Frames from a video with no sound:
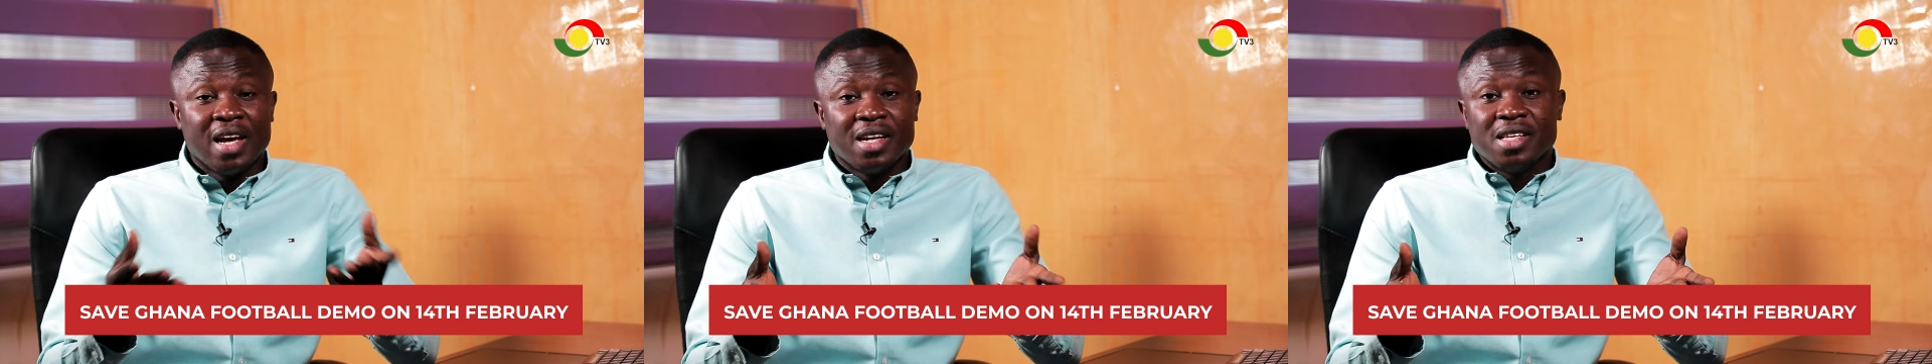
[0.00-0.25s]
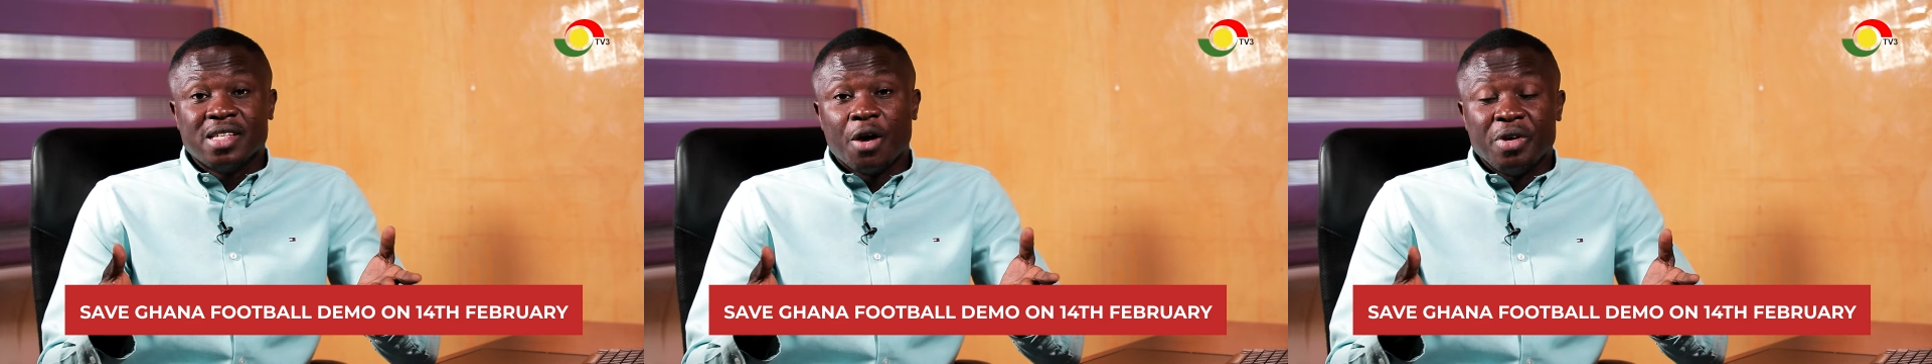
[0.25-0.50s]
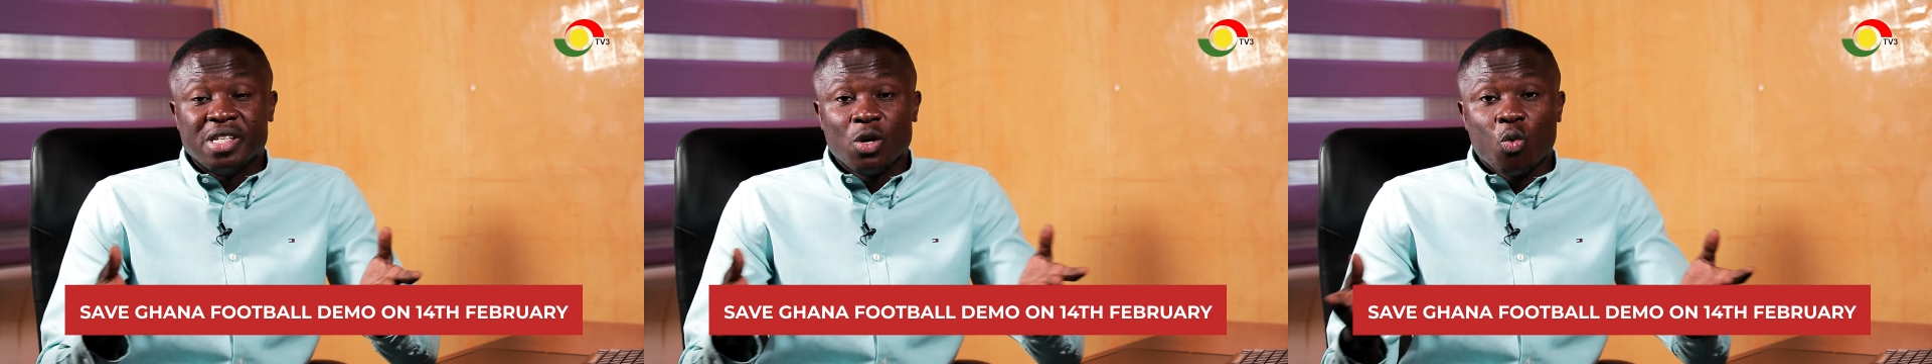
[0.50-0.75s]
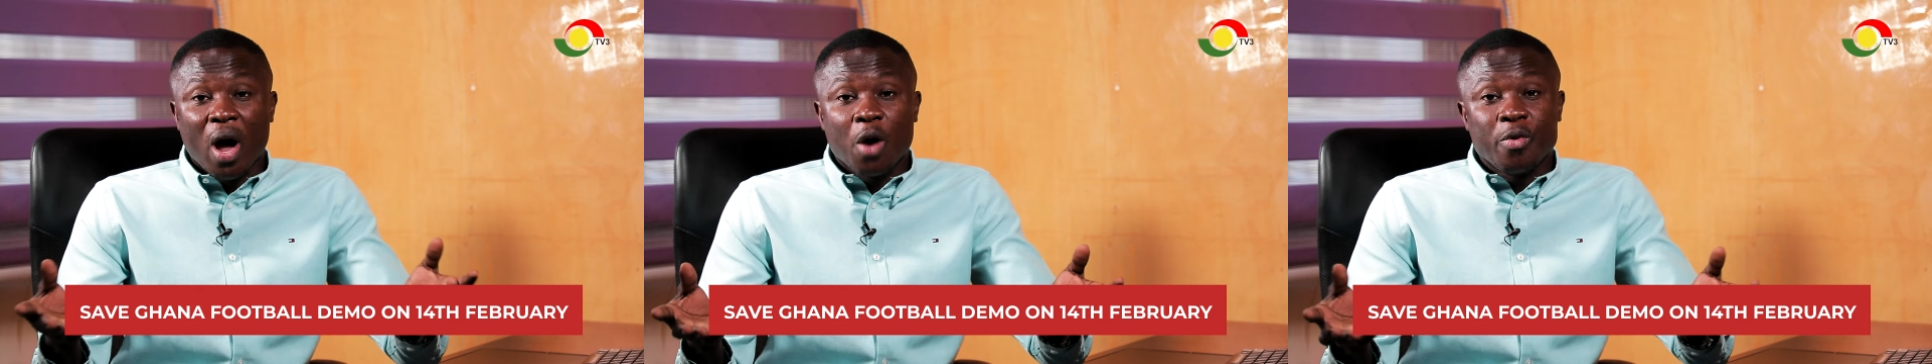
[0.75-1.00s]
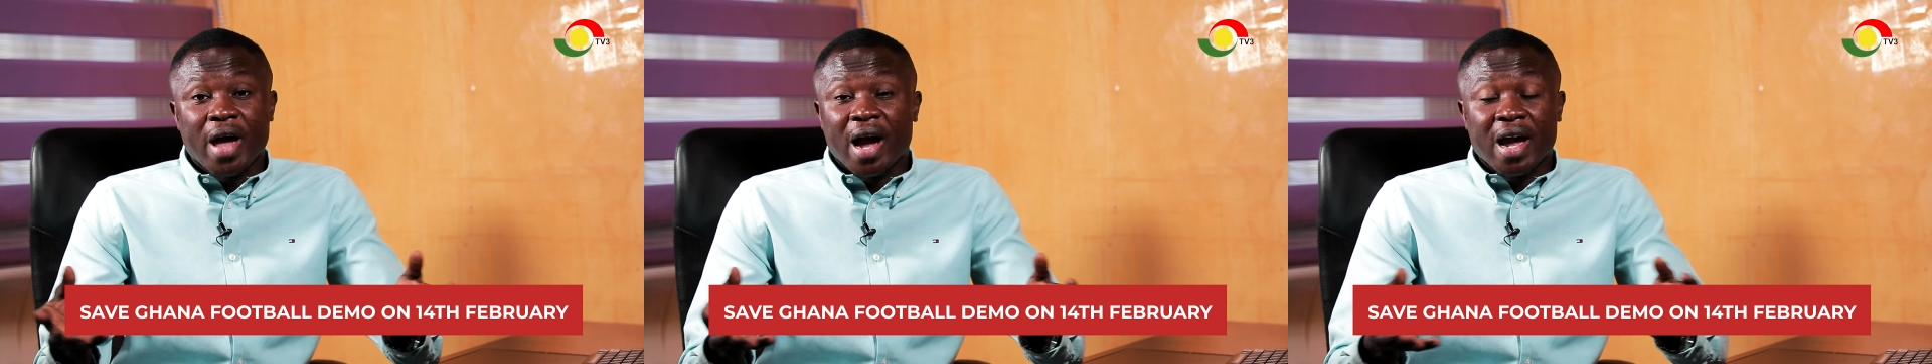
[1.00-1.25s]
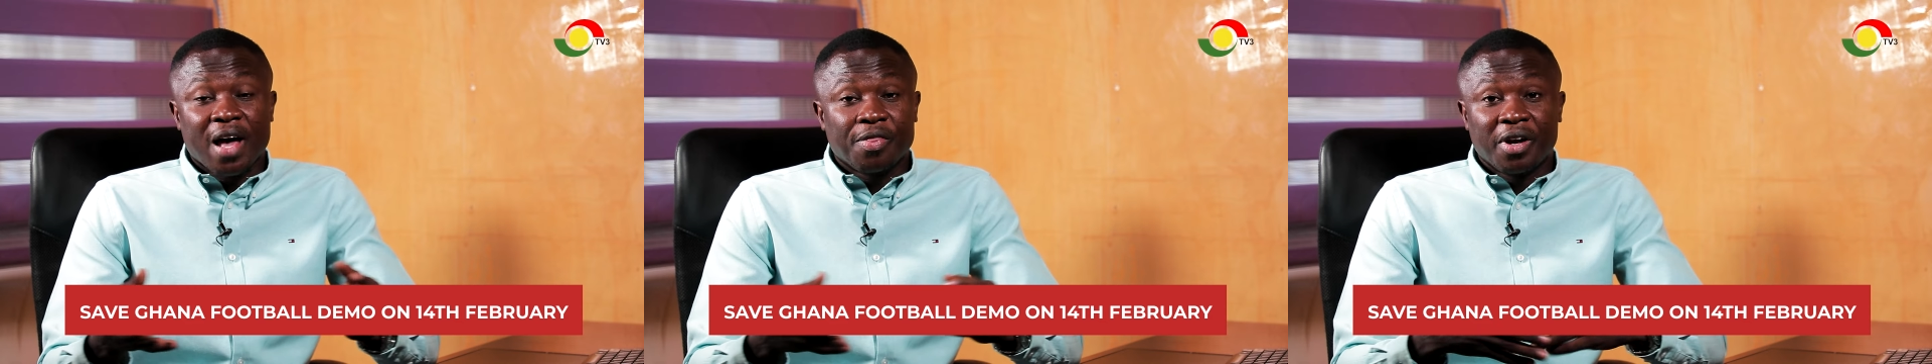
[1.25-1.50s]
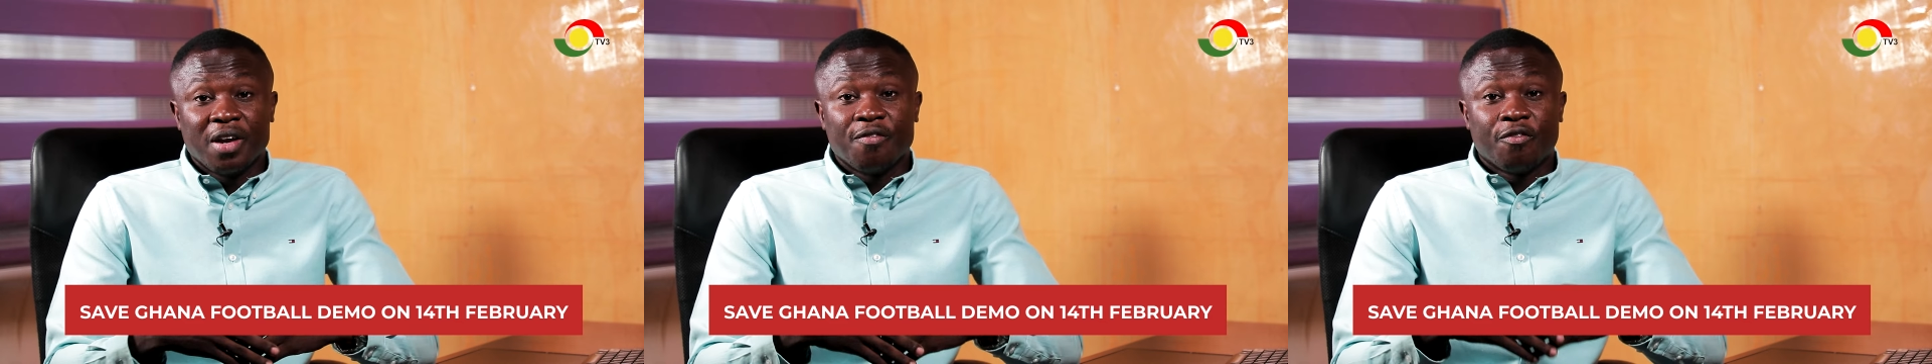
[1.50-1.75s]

This is the reason why we are gathering